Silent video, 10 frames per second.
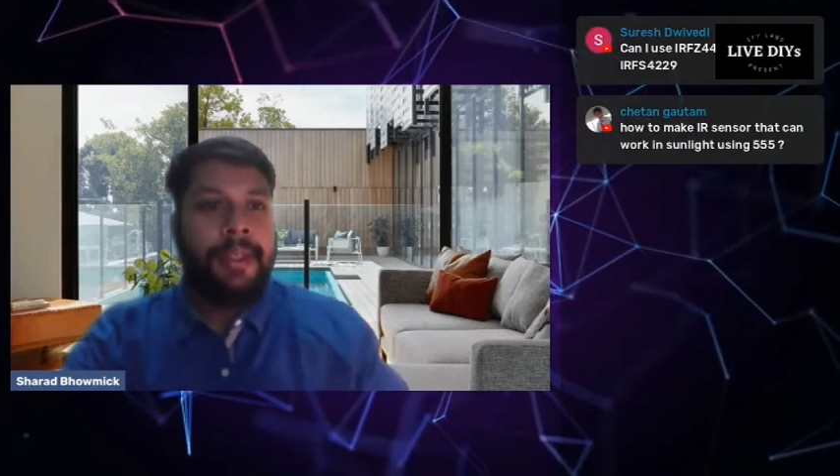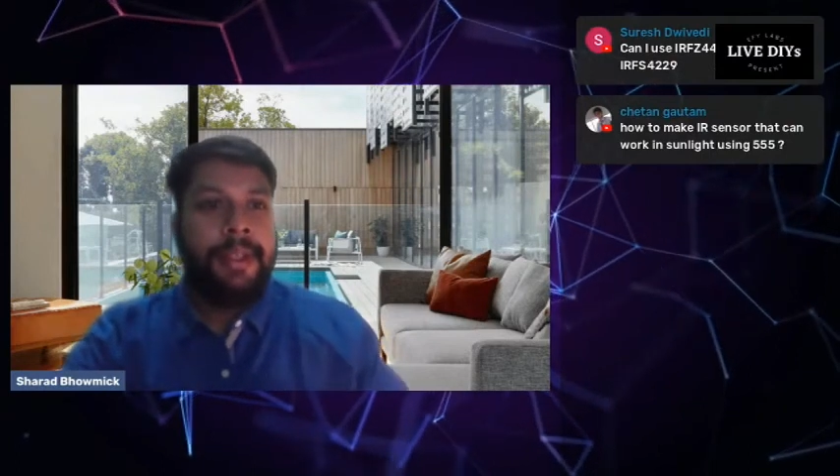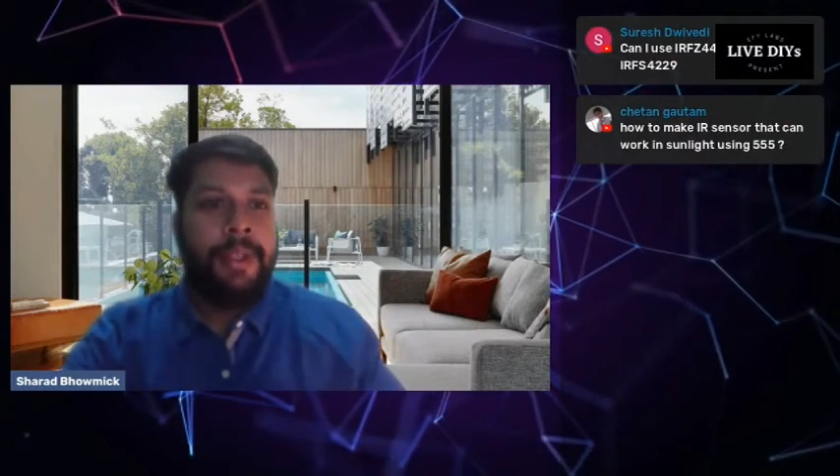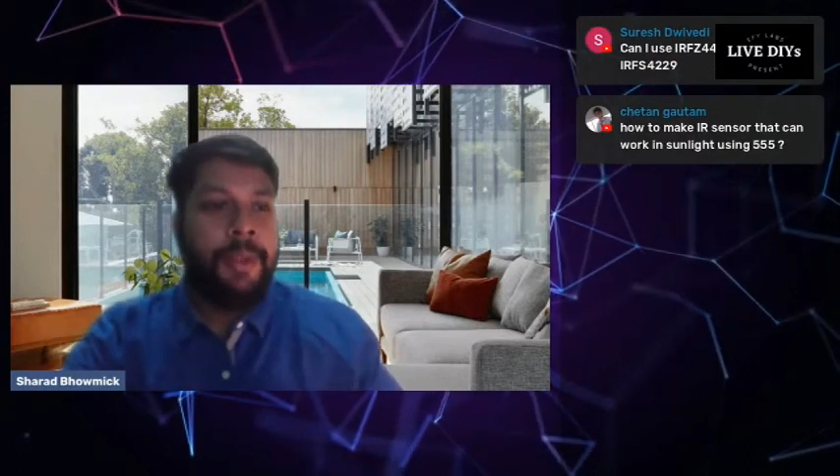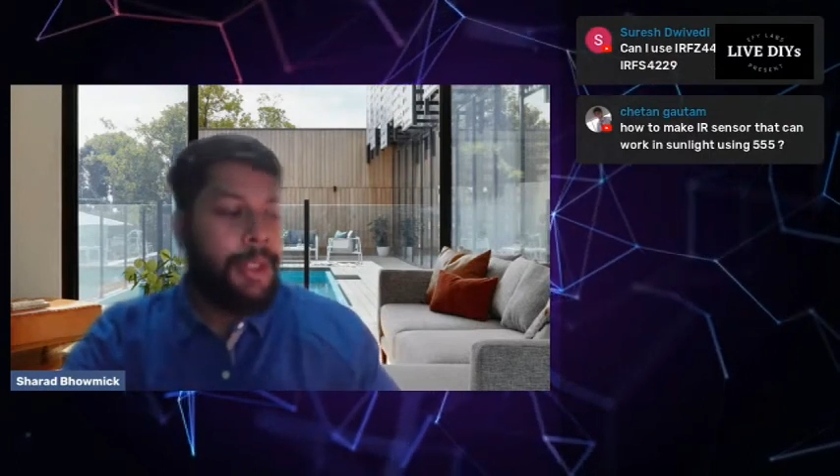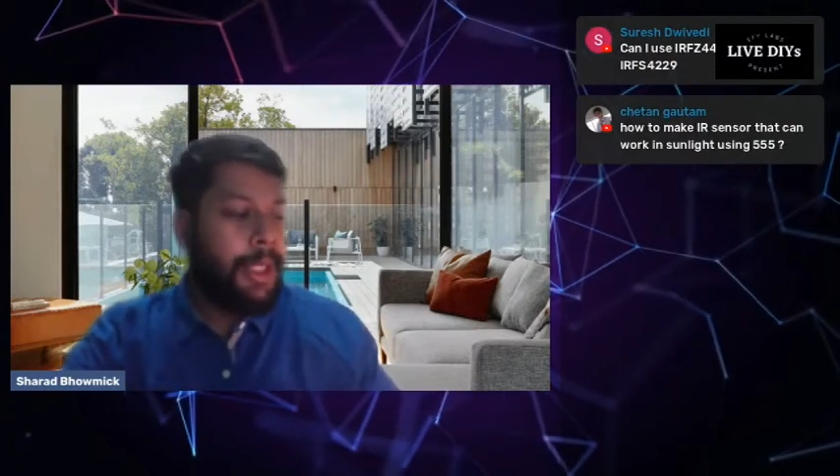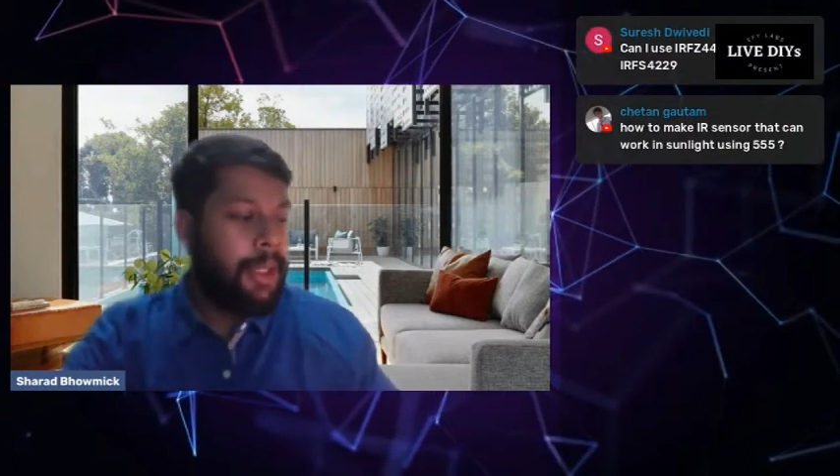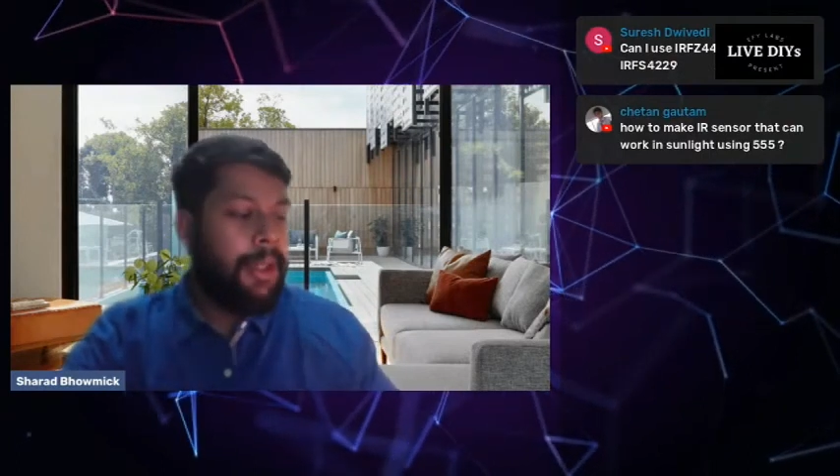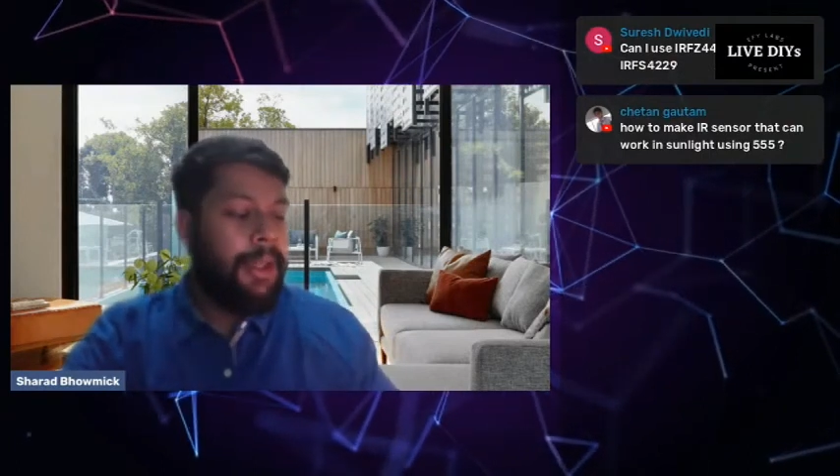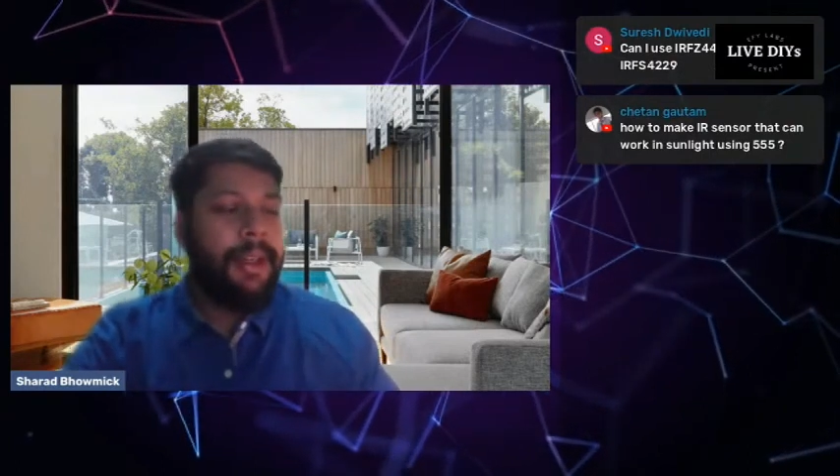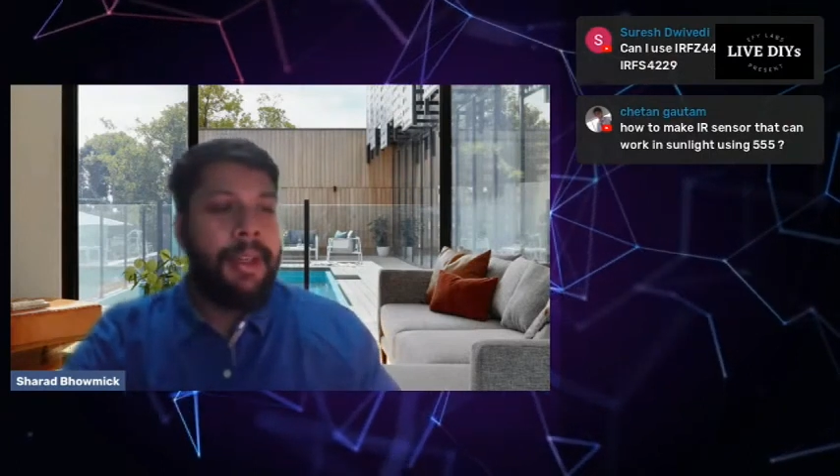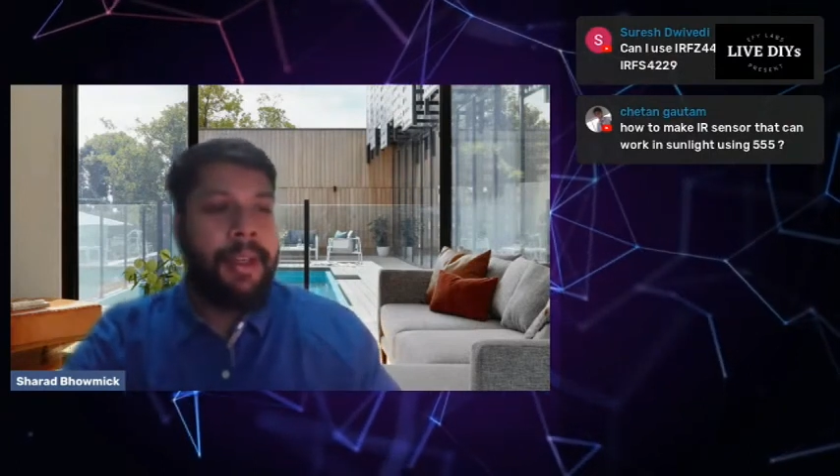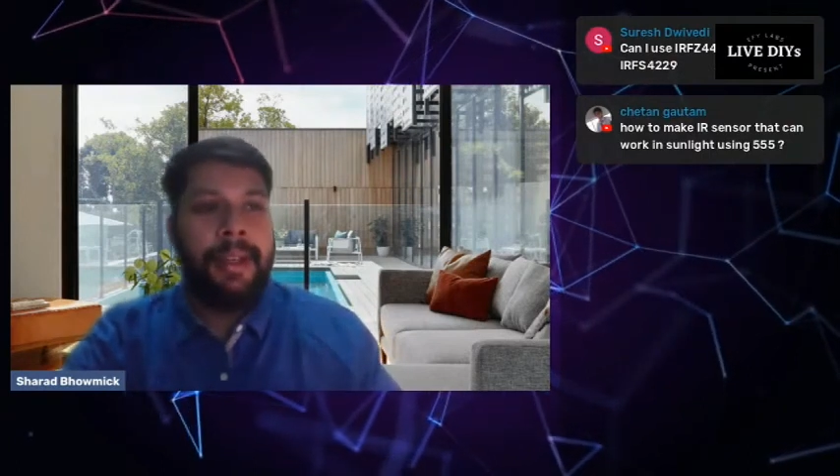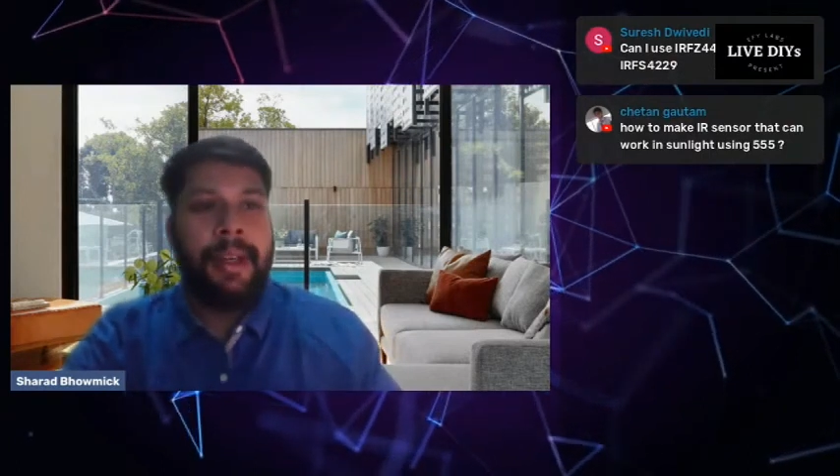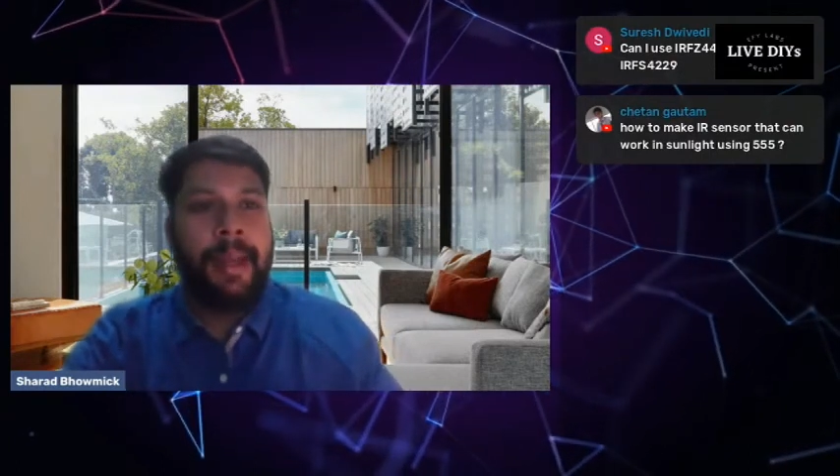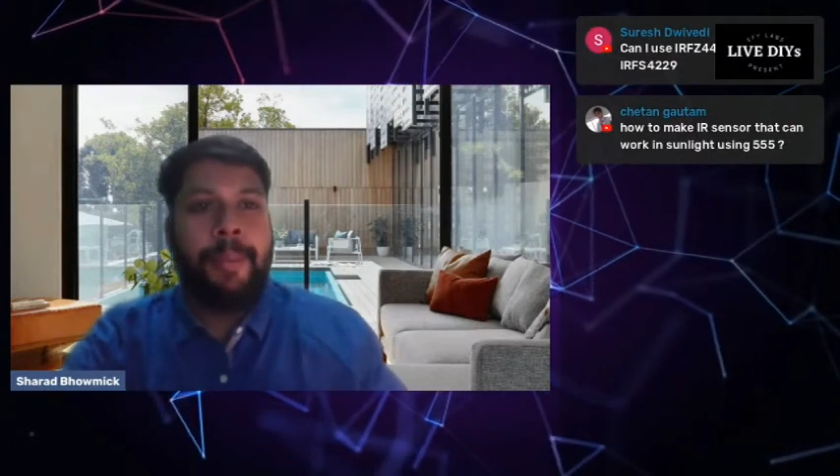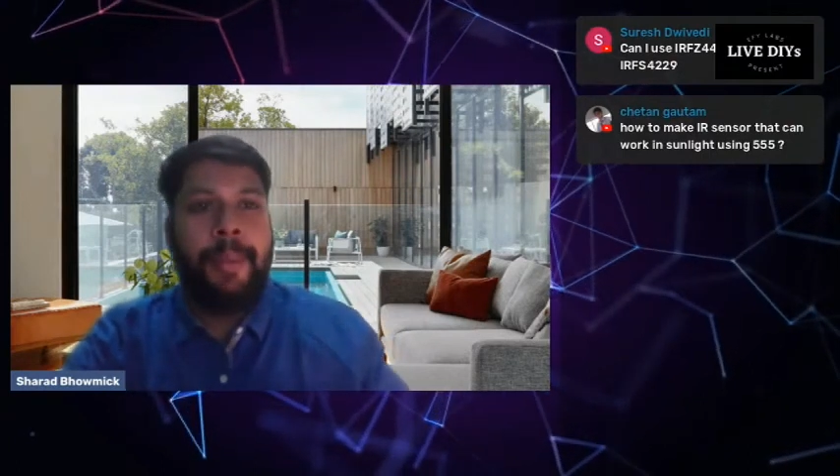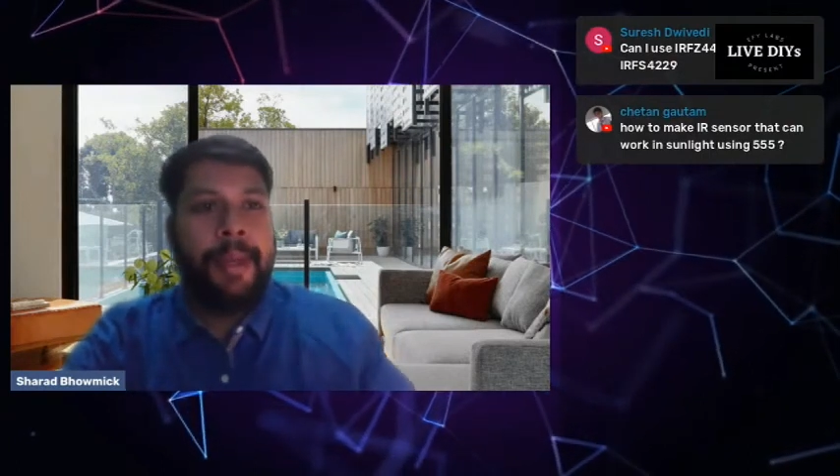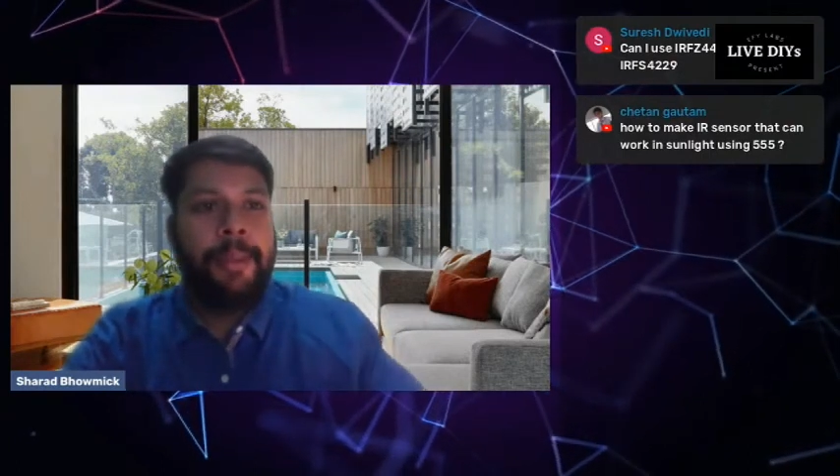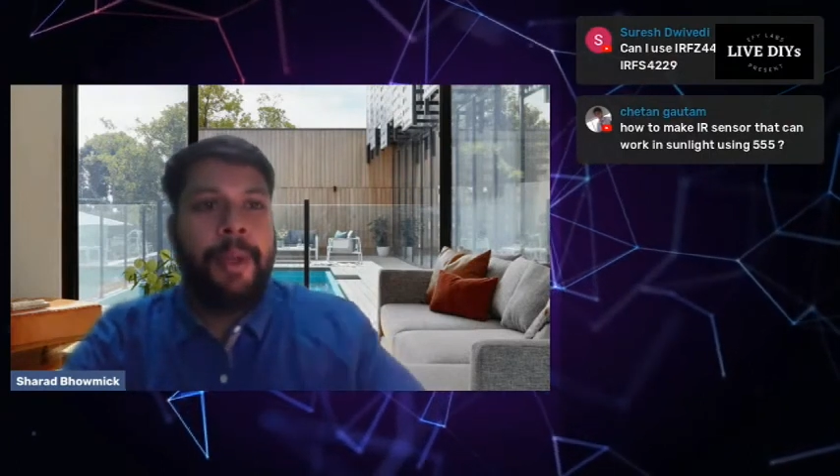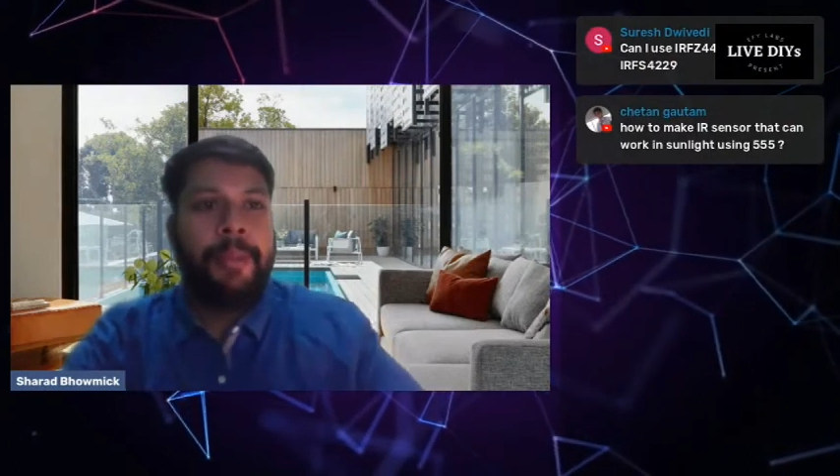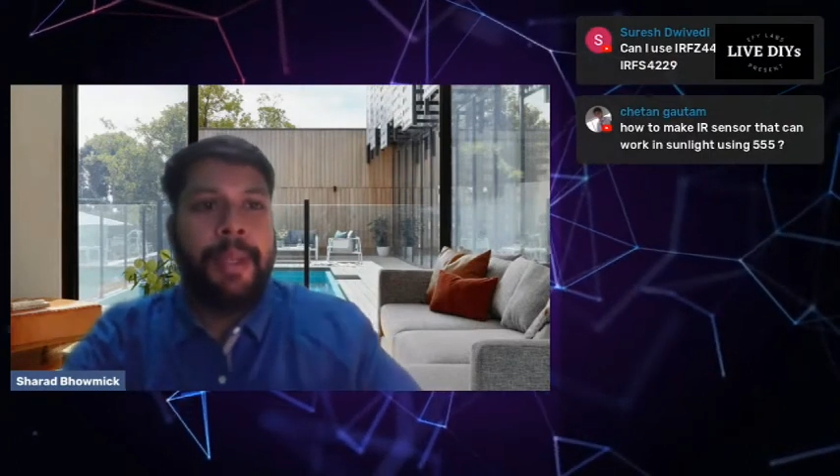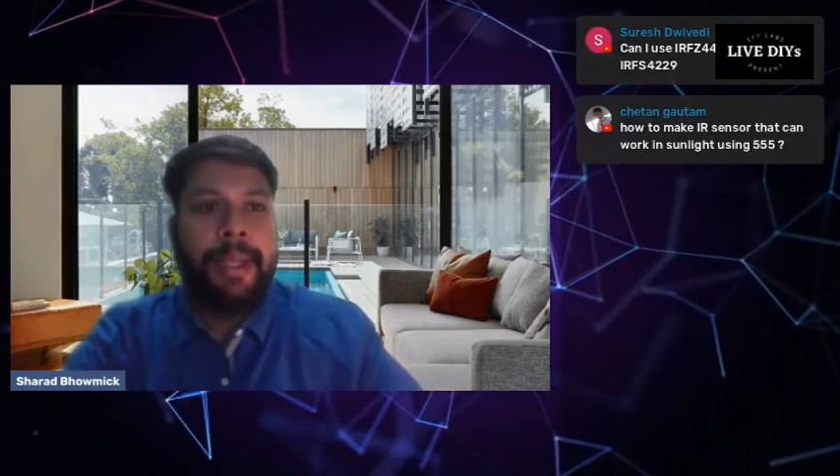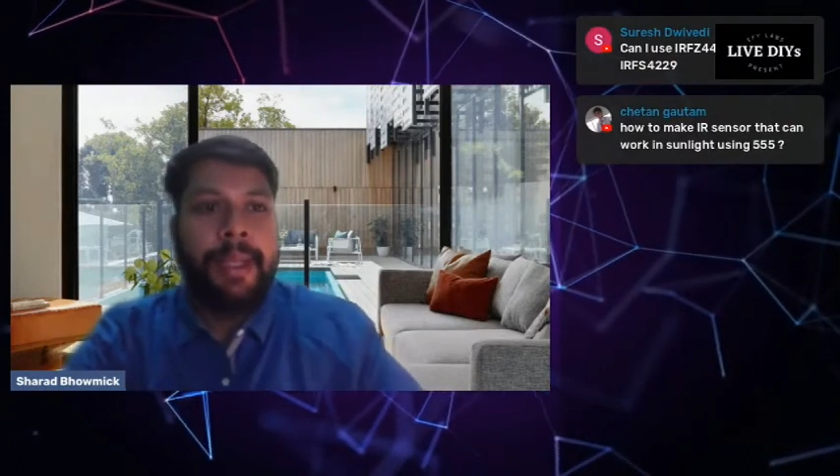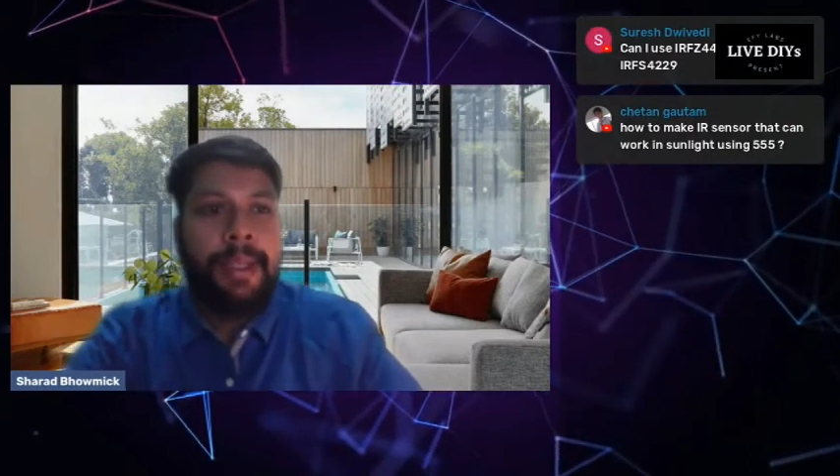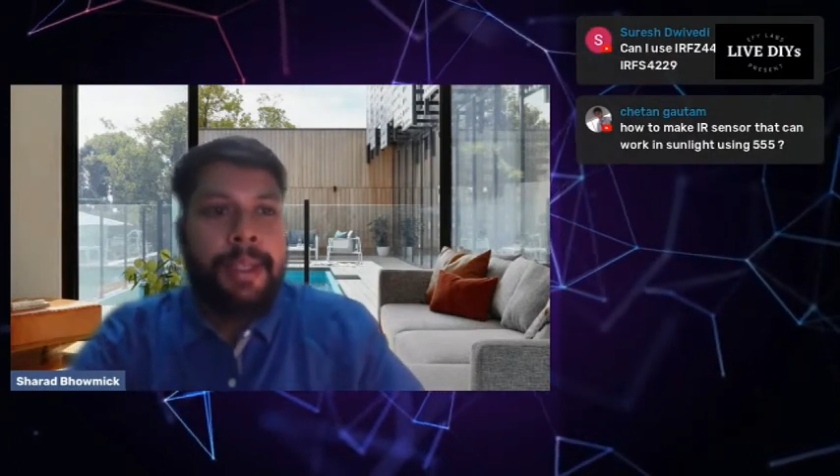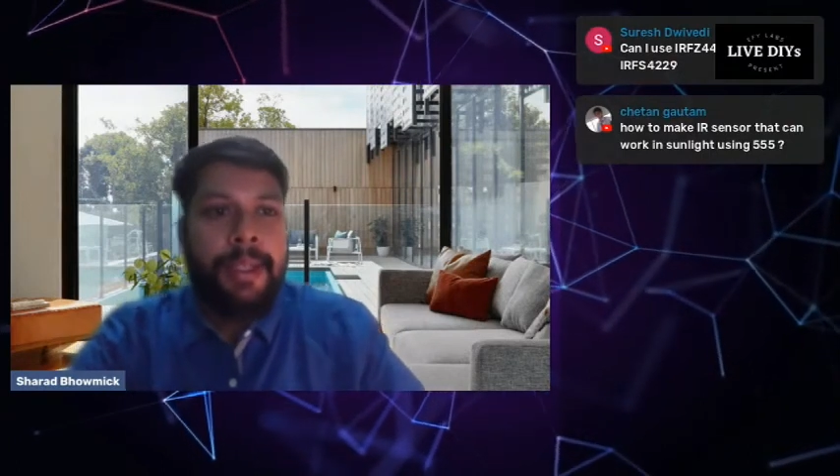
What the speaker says: using like PWM thing.